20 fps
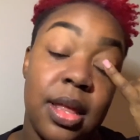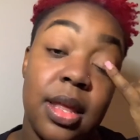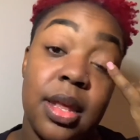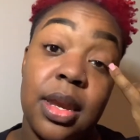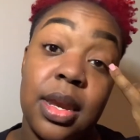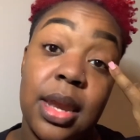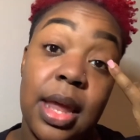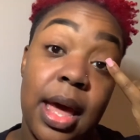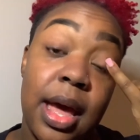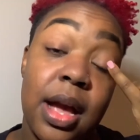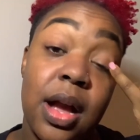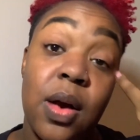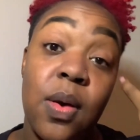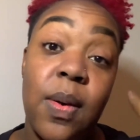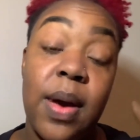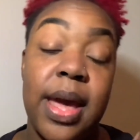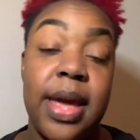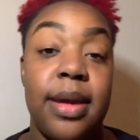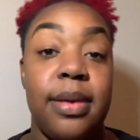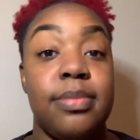not
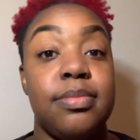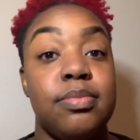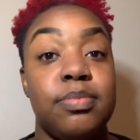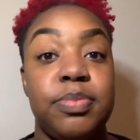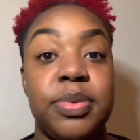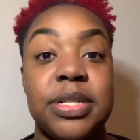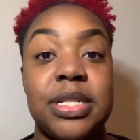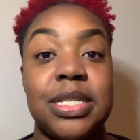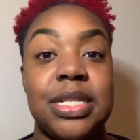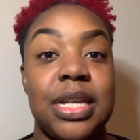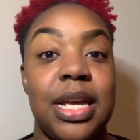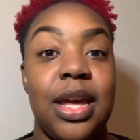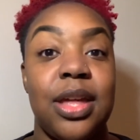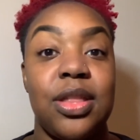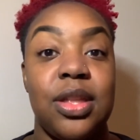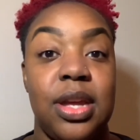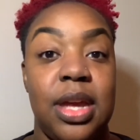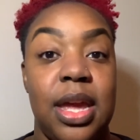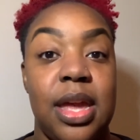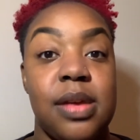quite put together
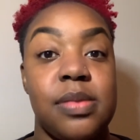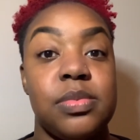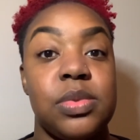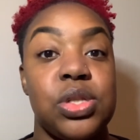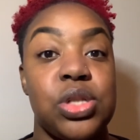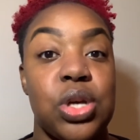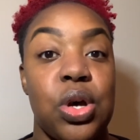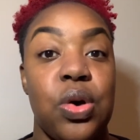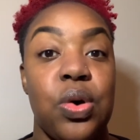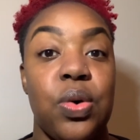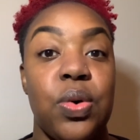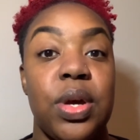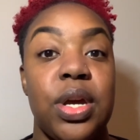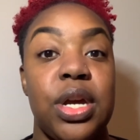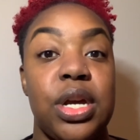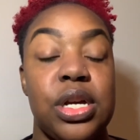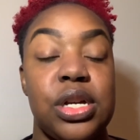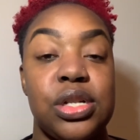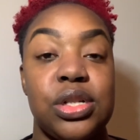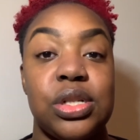yet. So
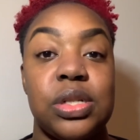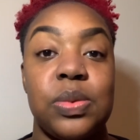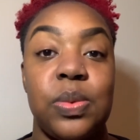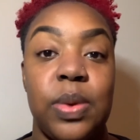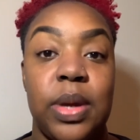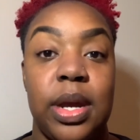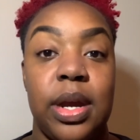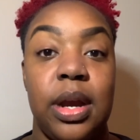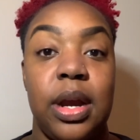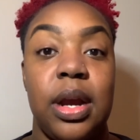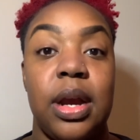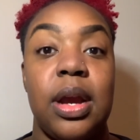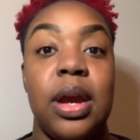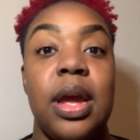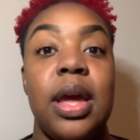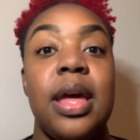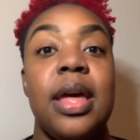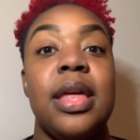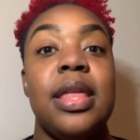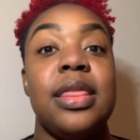here's where
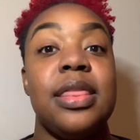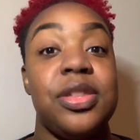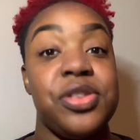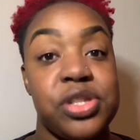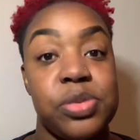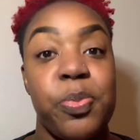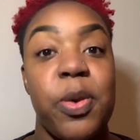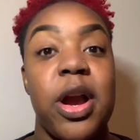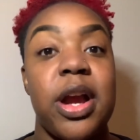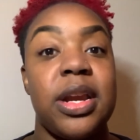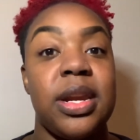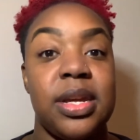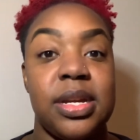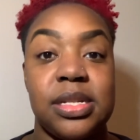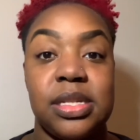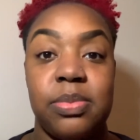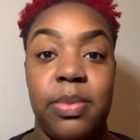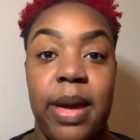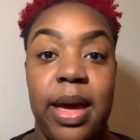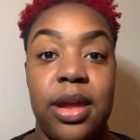this part
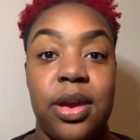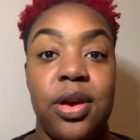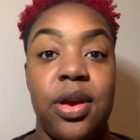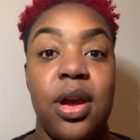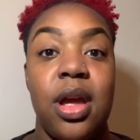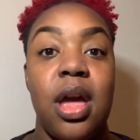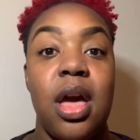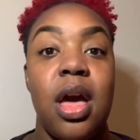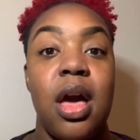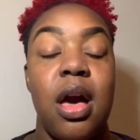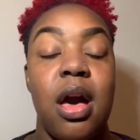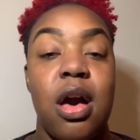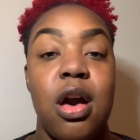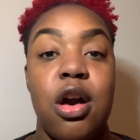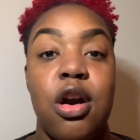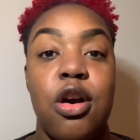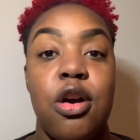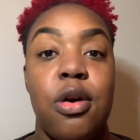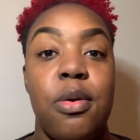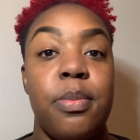does matter.
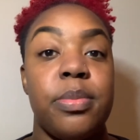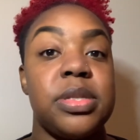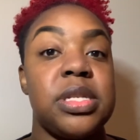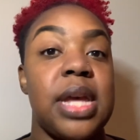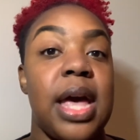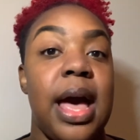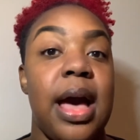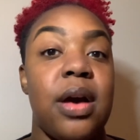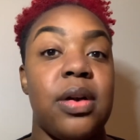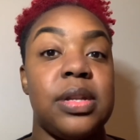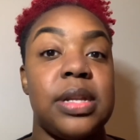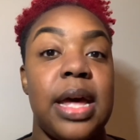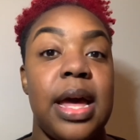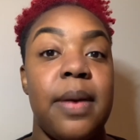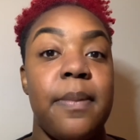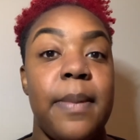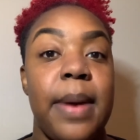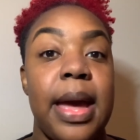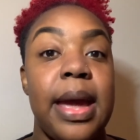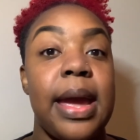To outline
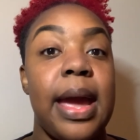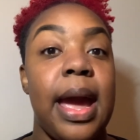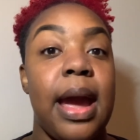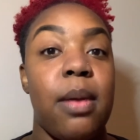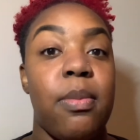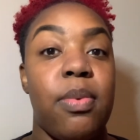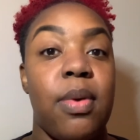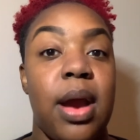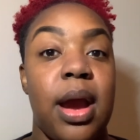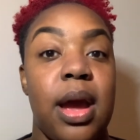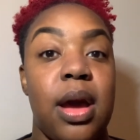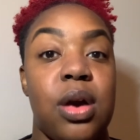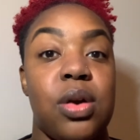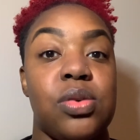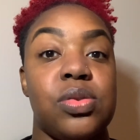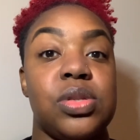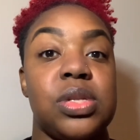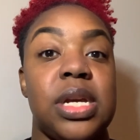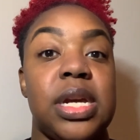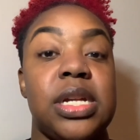my
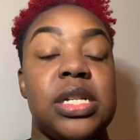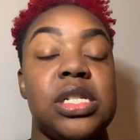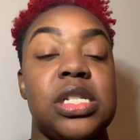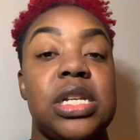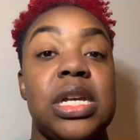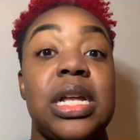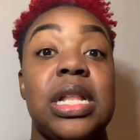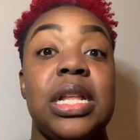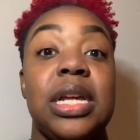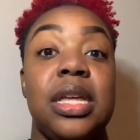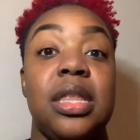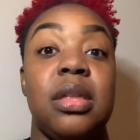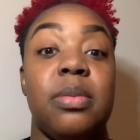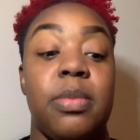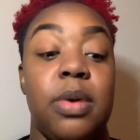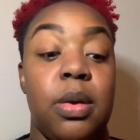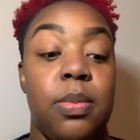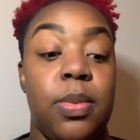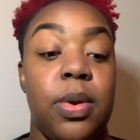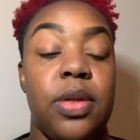eyebrows and to clean them
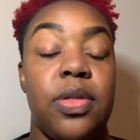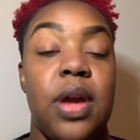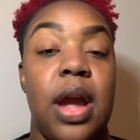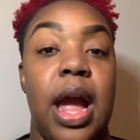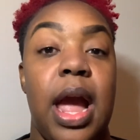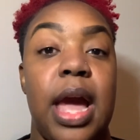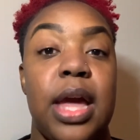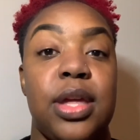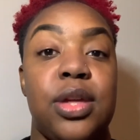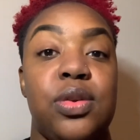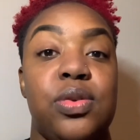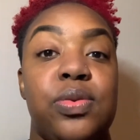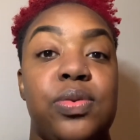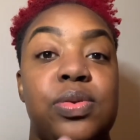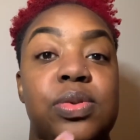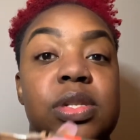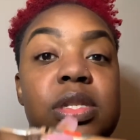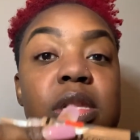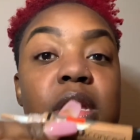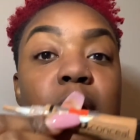up, rather, I
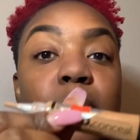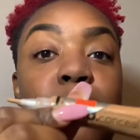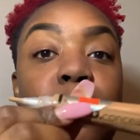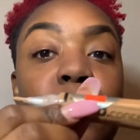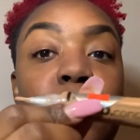use the